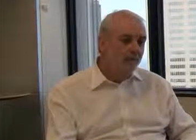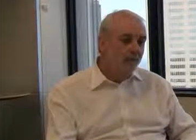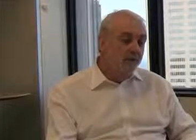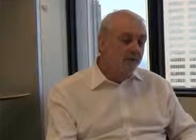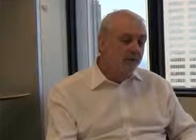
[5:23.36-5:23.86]

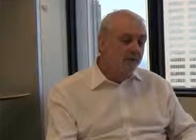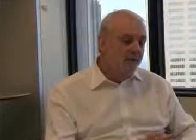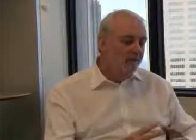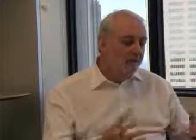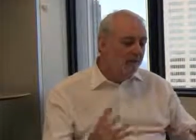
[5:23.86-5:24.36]
We're a team of
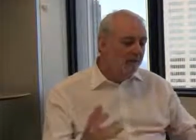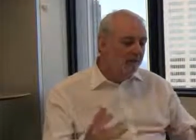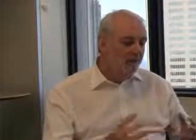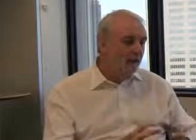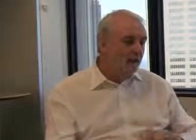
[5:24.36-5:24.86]
about
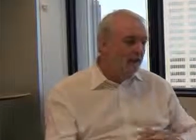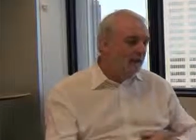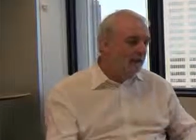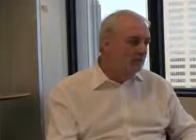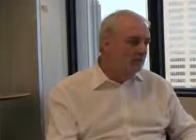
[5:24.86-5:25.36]
5
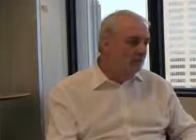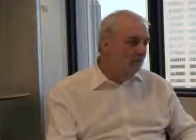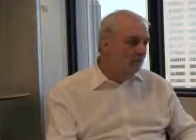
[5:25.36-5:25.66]
people.